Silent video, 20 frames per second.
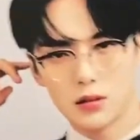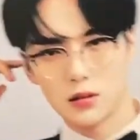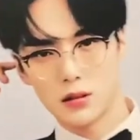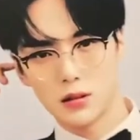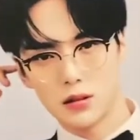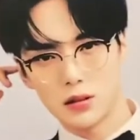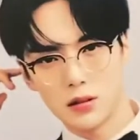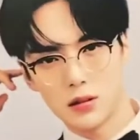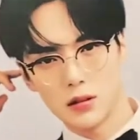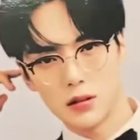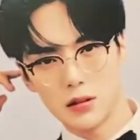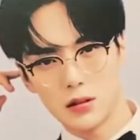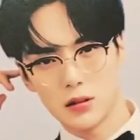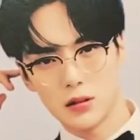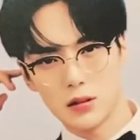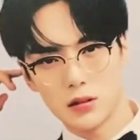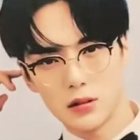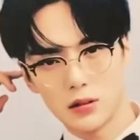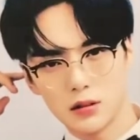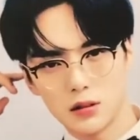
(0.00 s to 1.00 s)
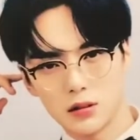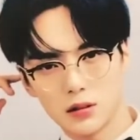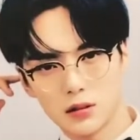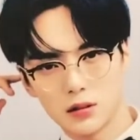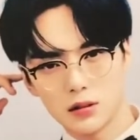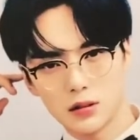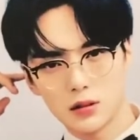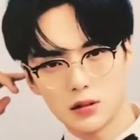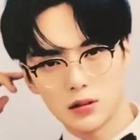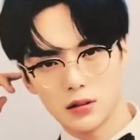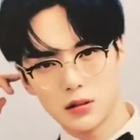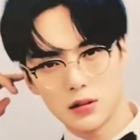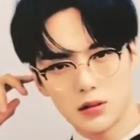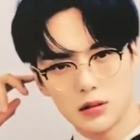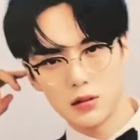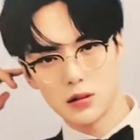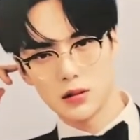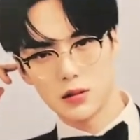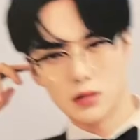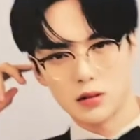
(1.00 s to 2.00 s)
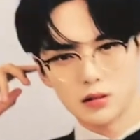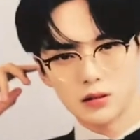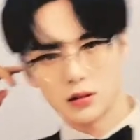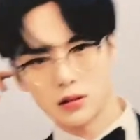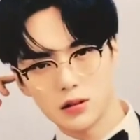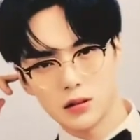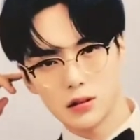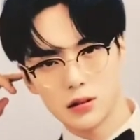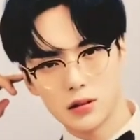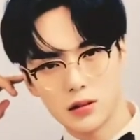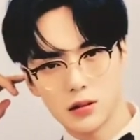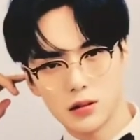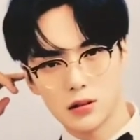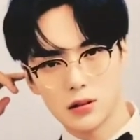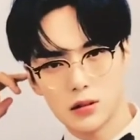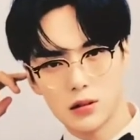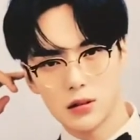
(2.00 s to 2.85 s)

so nicely made Minhyuk.